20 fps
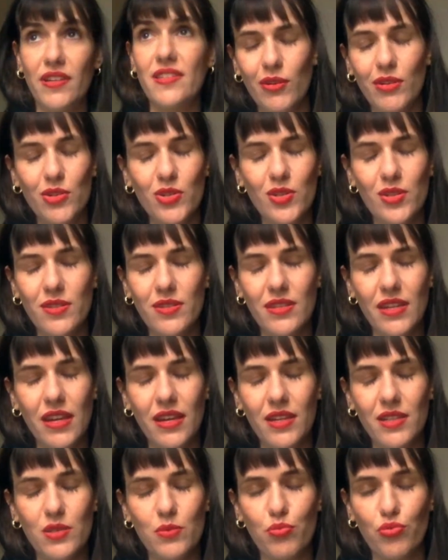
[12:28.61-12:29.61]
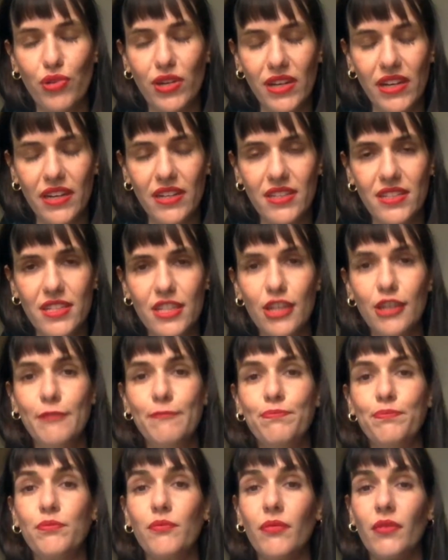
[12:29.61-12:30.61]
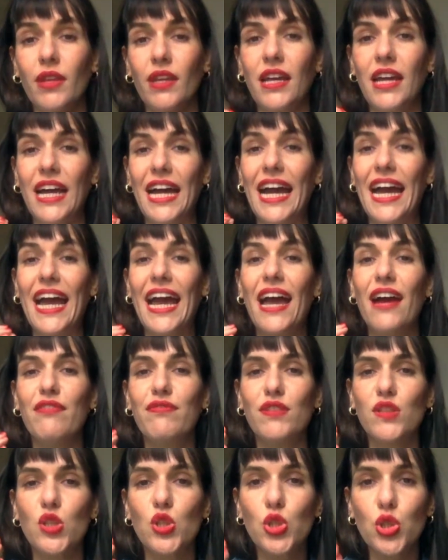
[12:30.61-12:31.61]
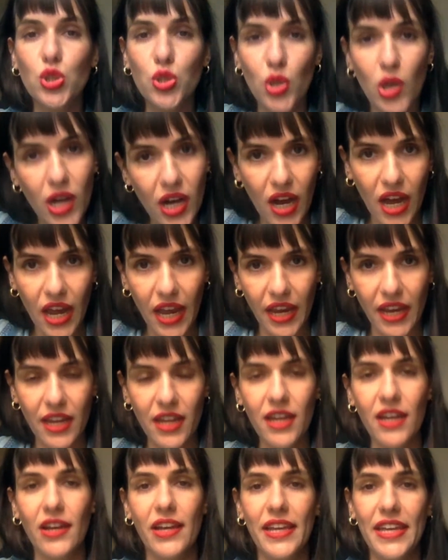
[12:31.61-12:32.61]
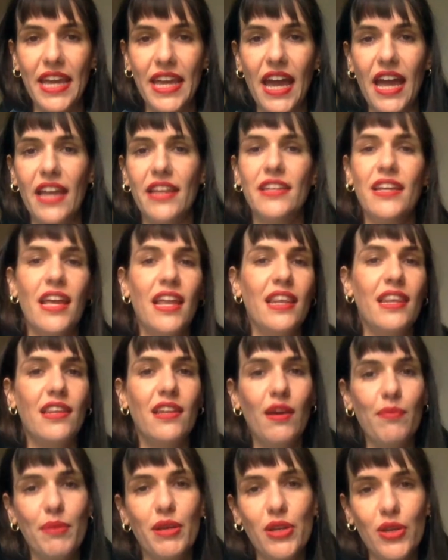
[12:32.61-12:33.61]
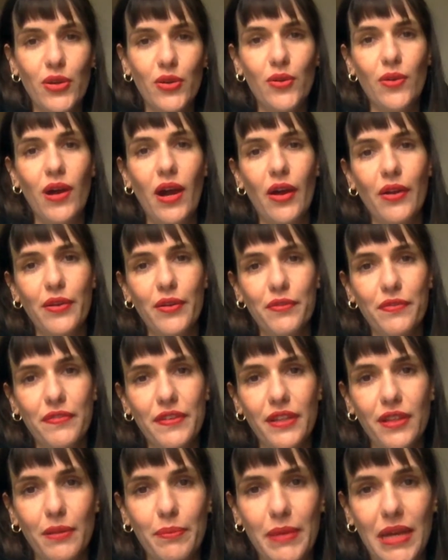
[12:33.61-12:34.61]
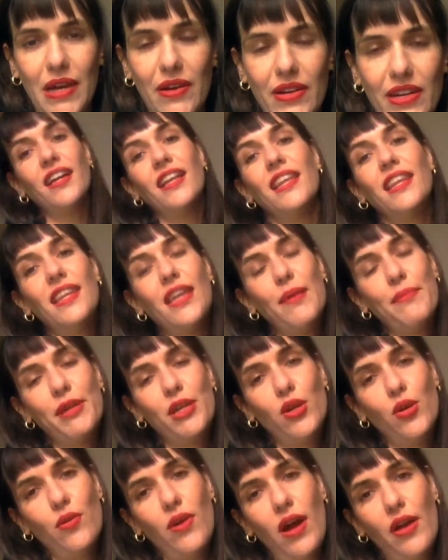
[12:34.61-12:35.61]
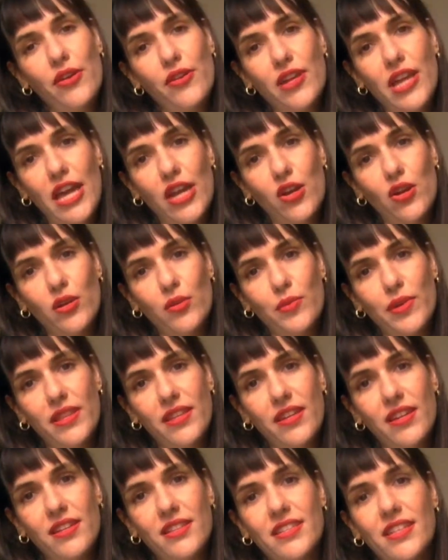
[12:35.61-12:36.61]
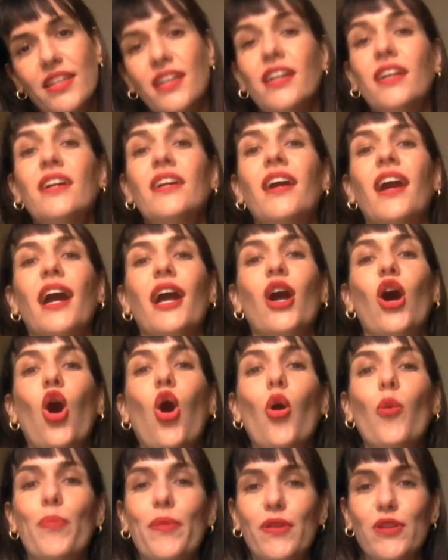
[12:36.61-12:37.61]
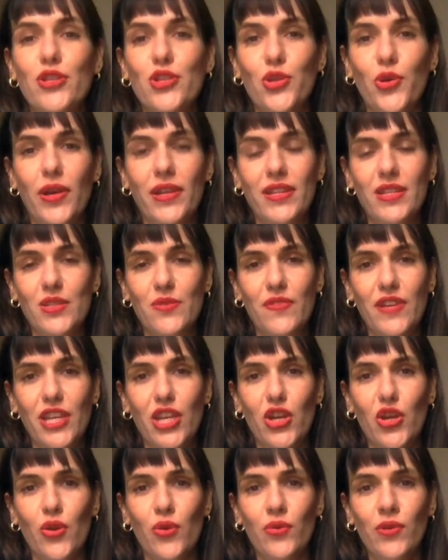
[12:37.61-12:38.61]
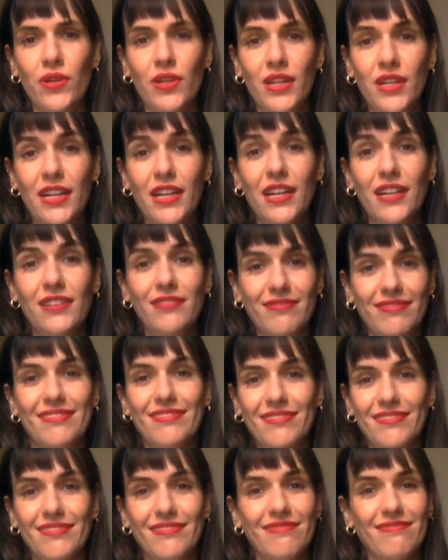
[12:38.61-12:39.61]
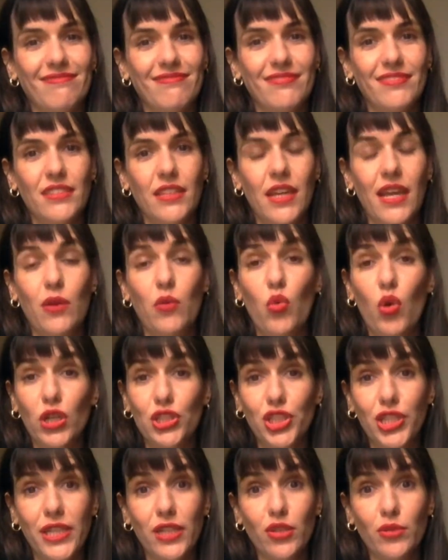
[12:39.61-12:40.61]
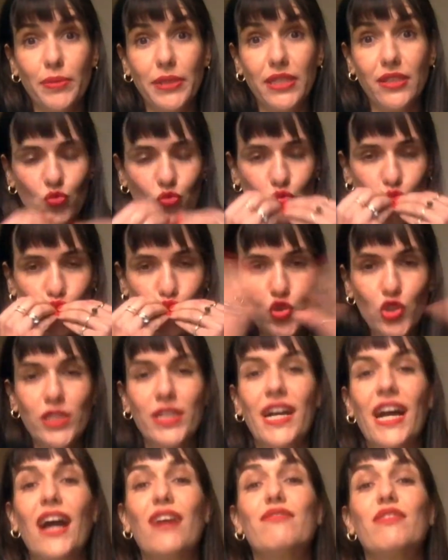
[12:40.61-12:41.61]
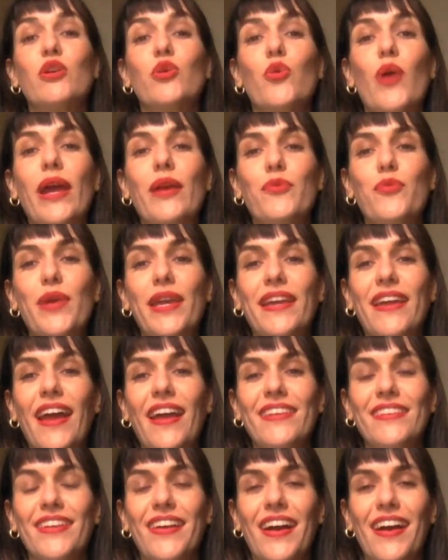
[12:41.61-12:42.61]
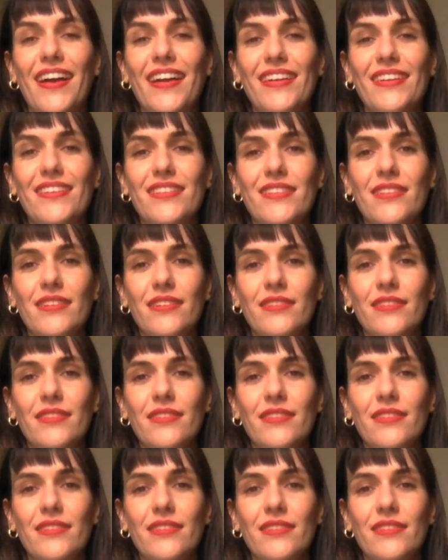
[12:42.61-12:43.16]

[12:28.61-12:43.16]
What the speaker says: I just think it's brilliant. Have a try. Again, let me know how you feel about it. Let me know how you get on with it. I hope you enjoyed this video. And watch Kill Bill. Have a great weekend, guys.